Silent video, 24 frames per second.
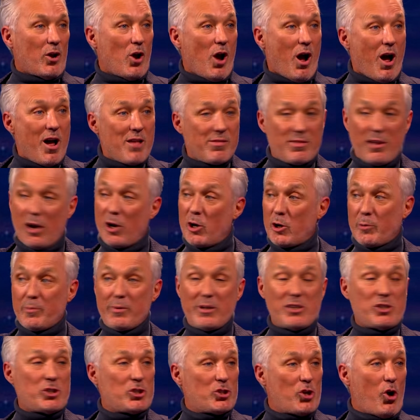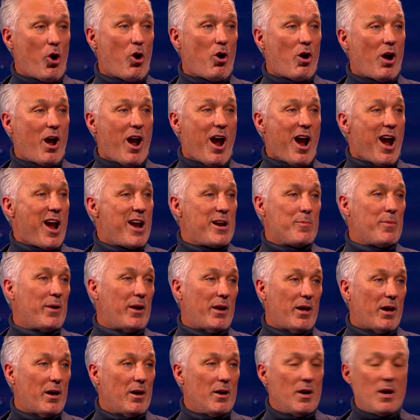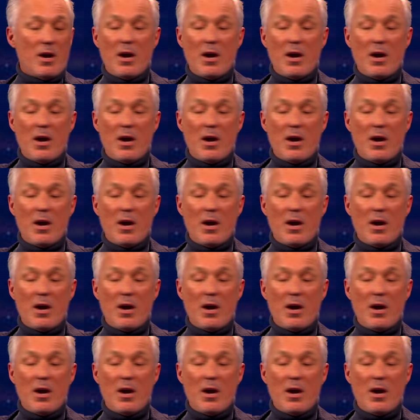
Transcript: I think I'm going to be shot any minute.